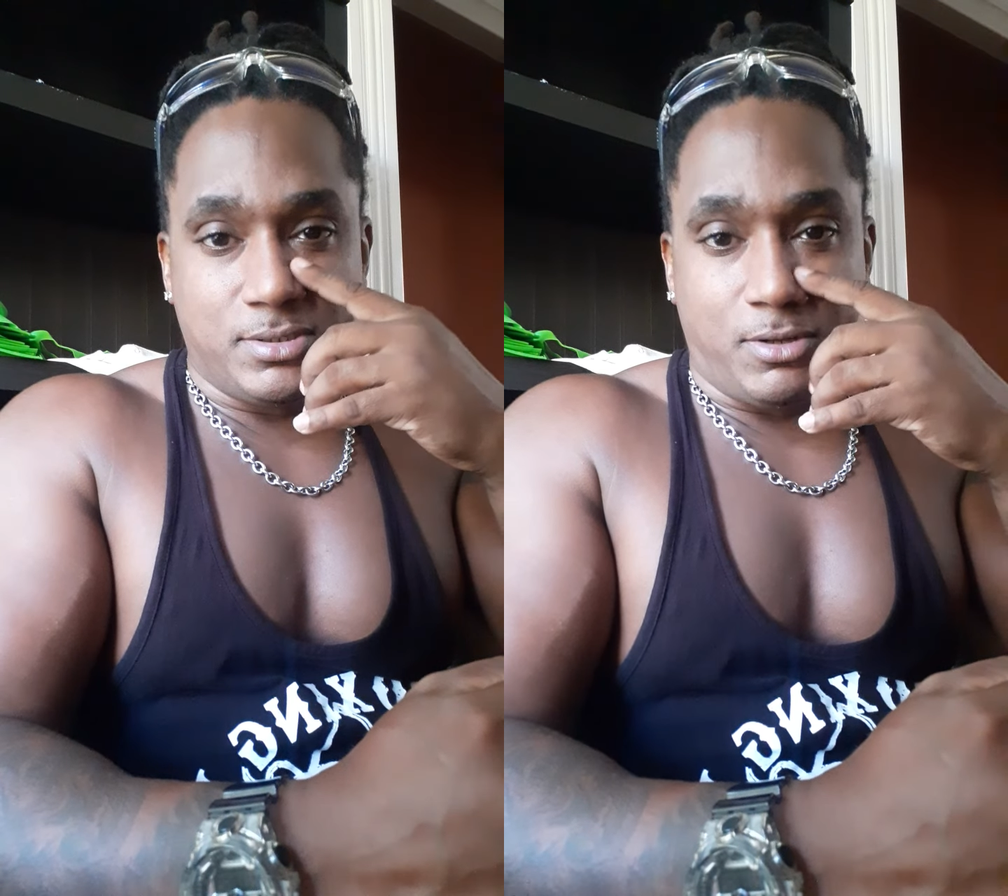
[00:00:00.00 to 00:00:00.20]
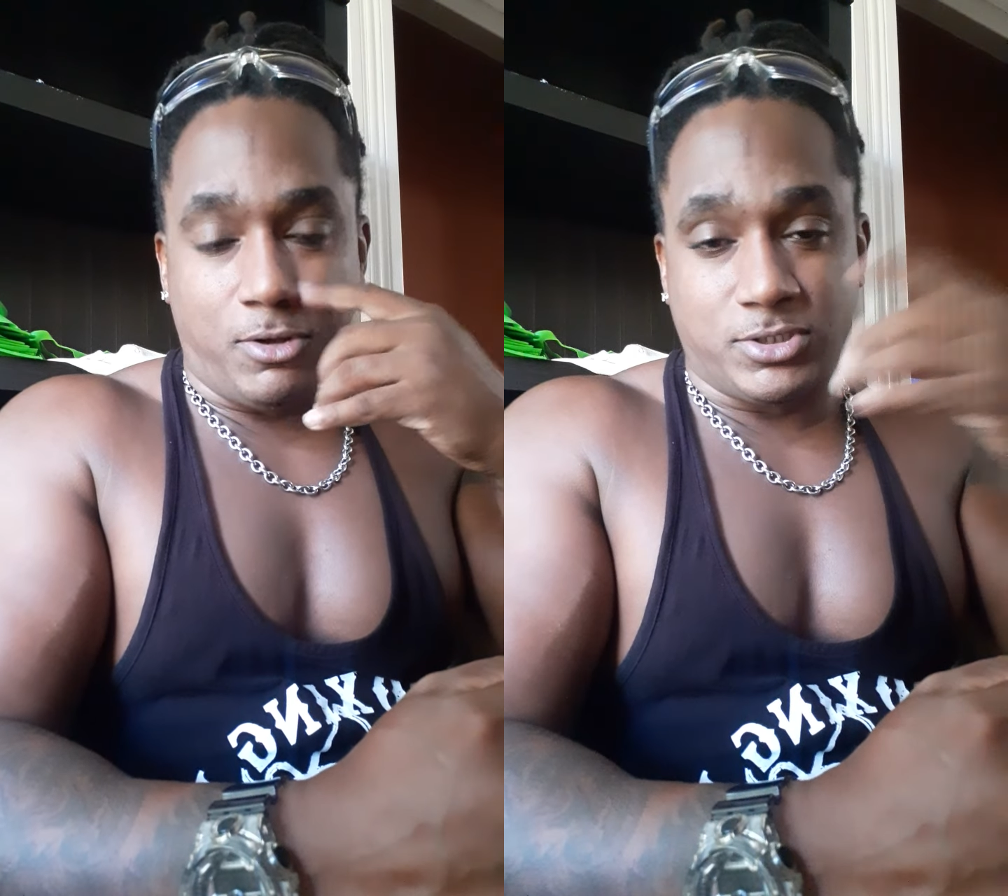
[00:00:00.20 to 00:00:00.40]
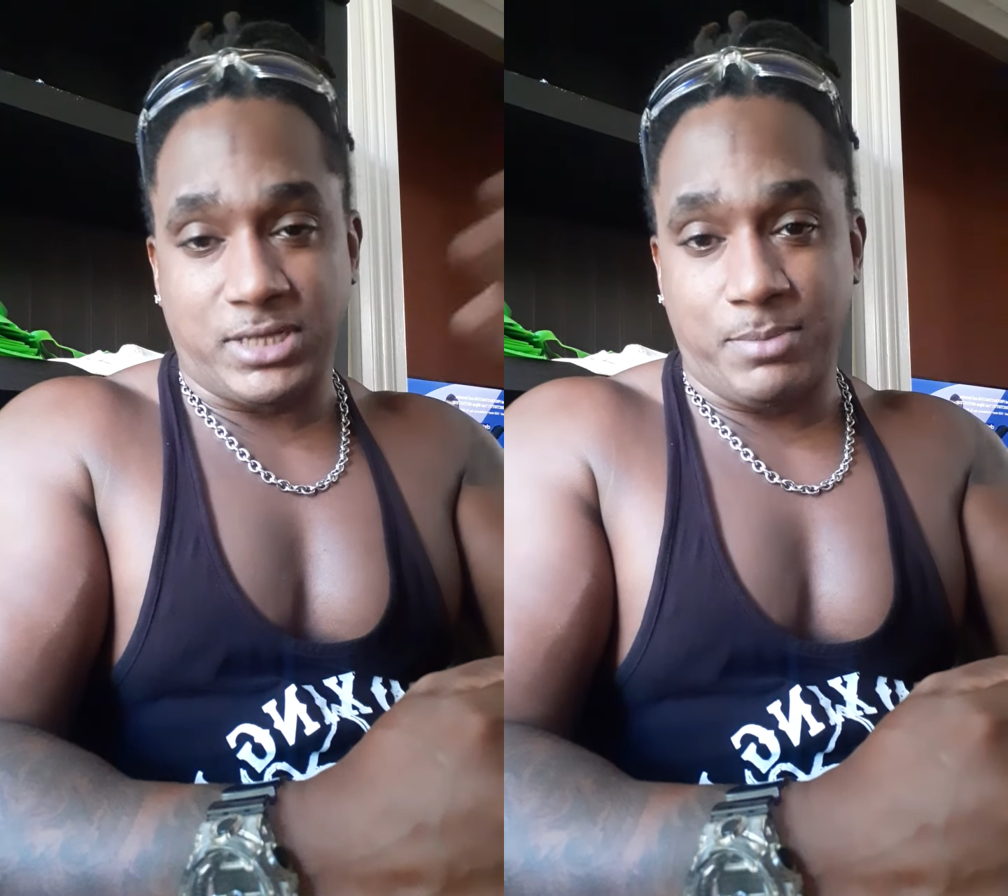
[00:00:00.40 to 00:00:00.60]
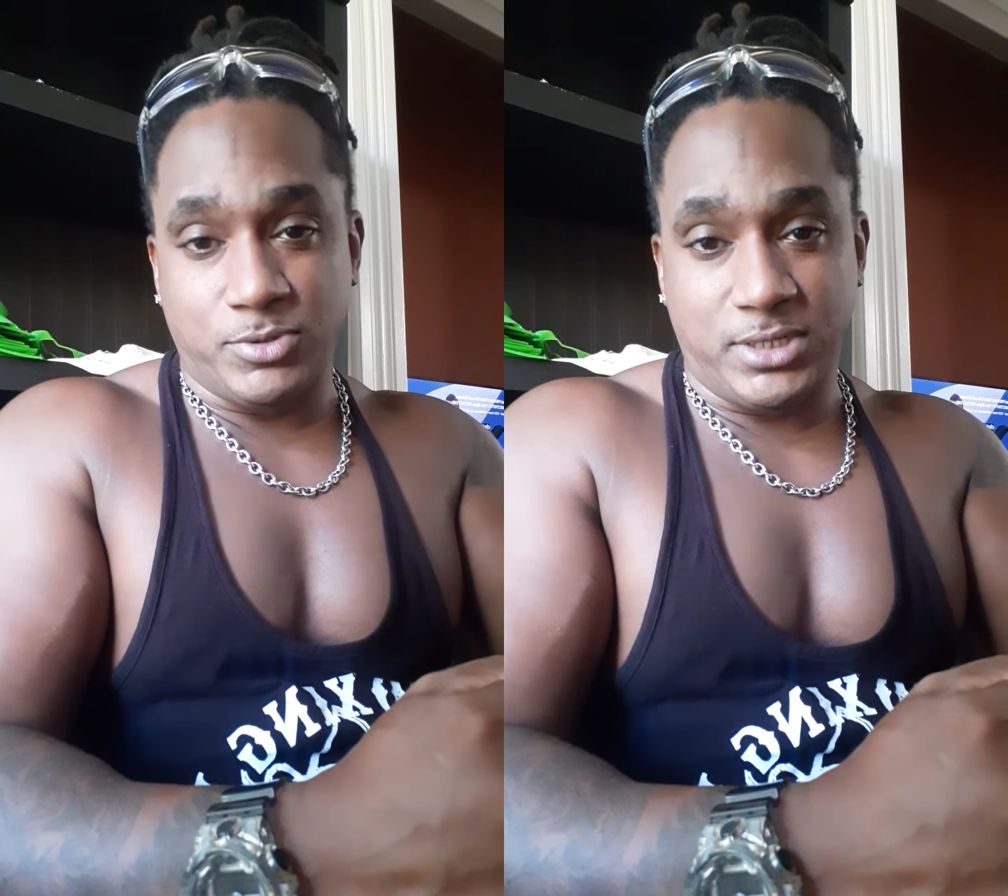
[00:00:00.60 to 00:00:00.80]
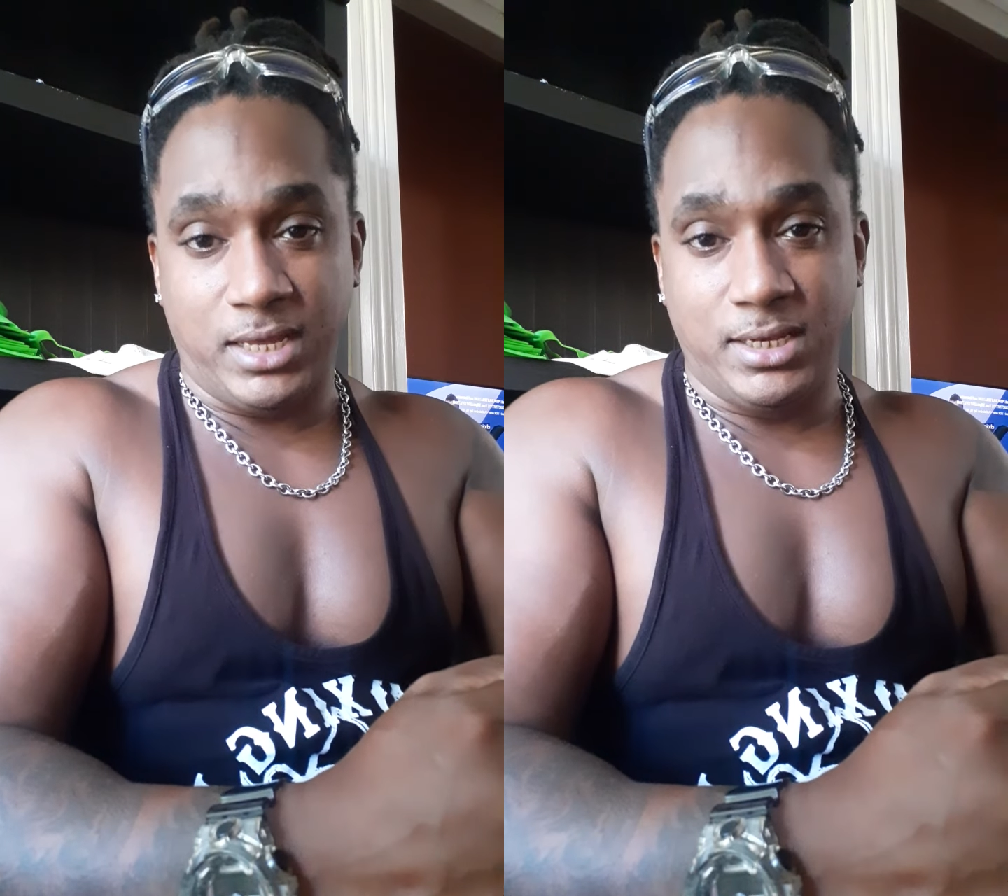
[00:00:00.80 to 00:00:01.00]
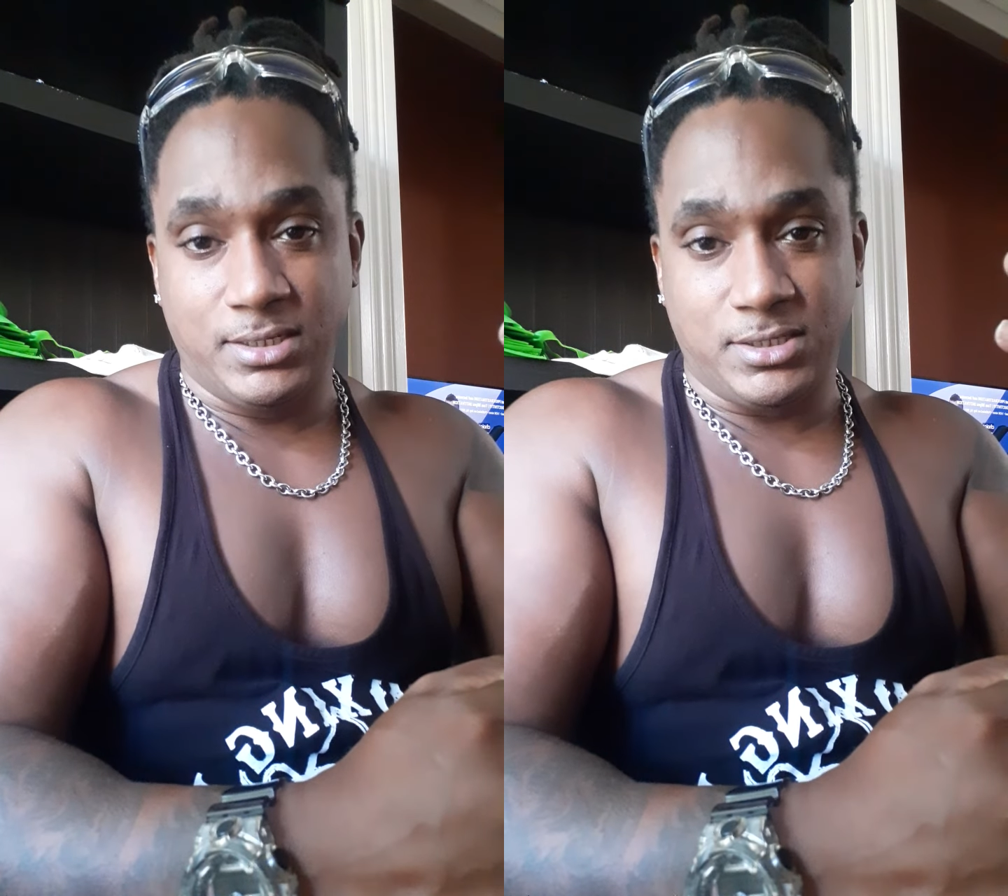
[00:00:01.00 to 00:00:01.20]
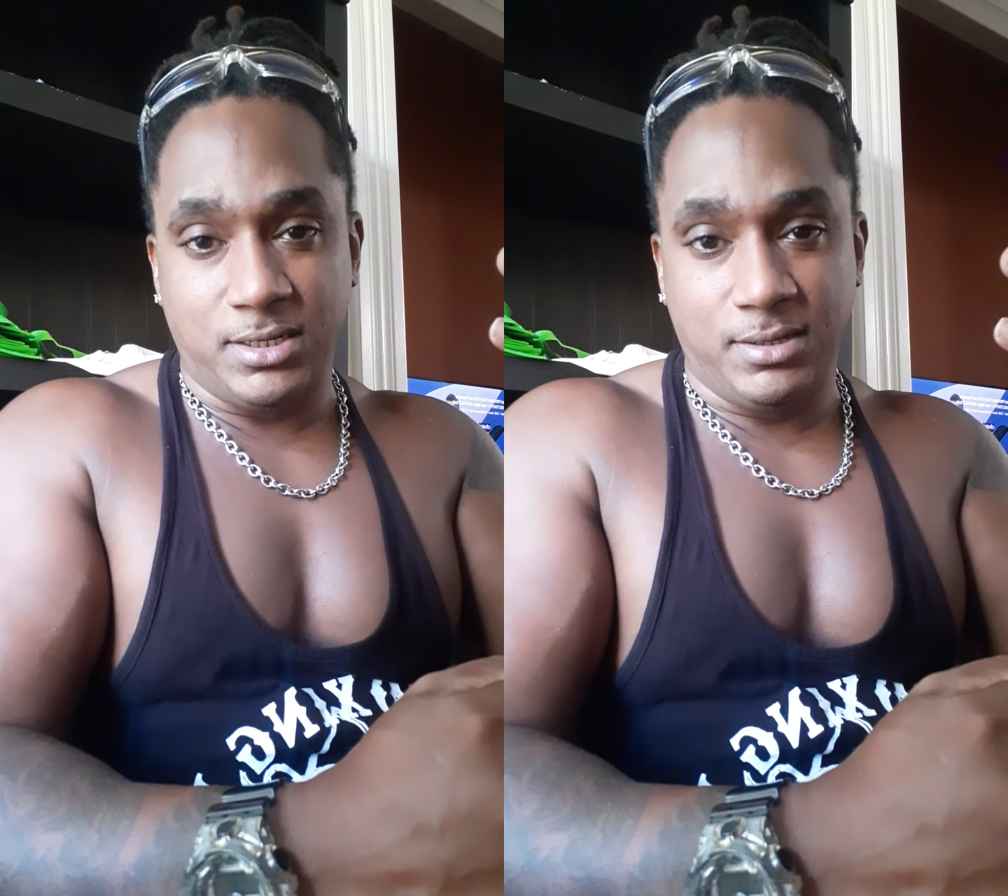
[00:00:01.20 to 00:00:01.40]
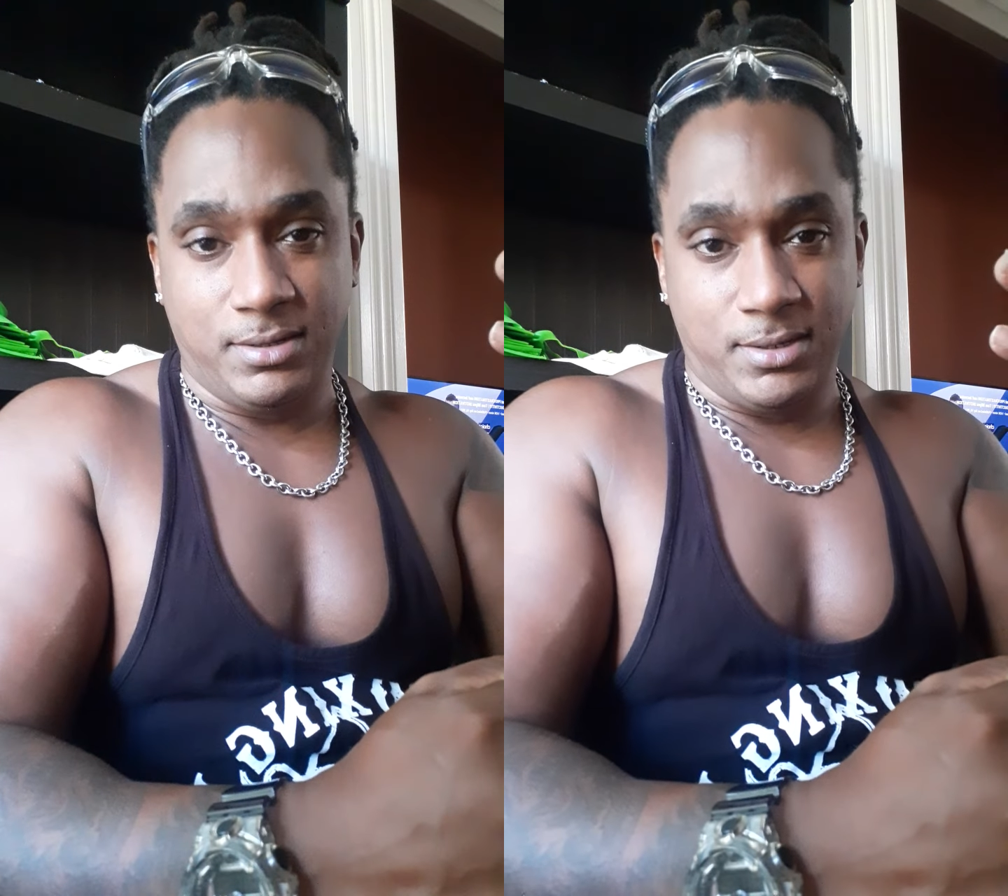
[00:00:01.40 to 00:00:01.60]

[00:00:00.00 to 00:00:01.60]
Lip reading: all simultaneously.